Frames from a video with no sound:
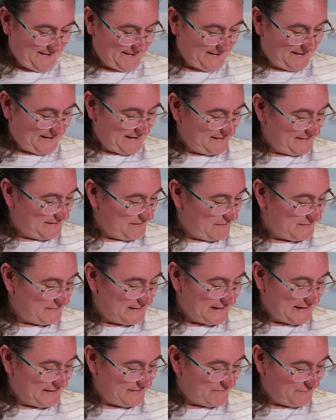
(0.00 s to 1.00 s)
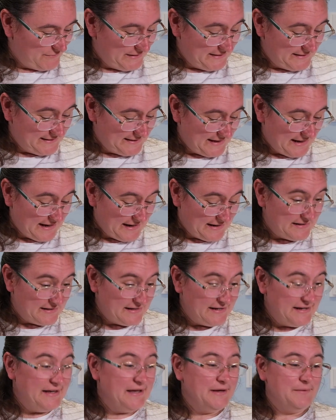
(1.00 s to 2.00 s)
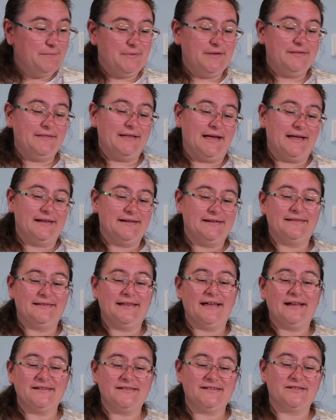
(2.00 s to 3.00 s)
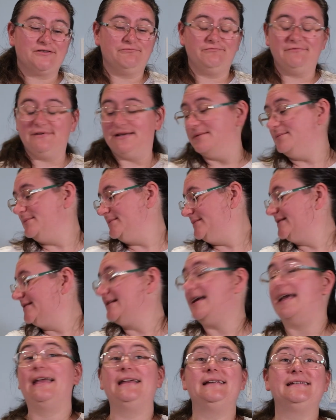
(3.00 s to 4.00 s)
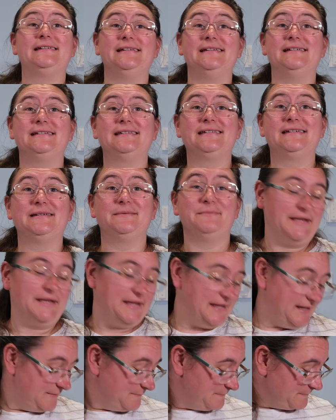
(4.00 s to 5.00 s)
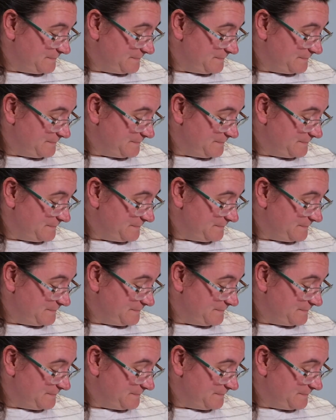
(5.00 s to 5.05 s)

There's no date on it again, but that screams 80s to me.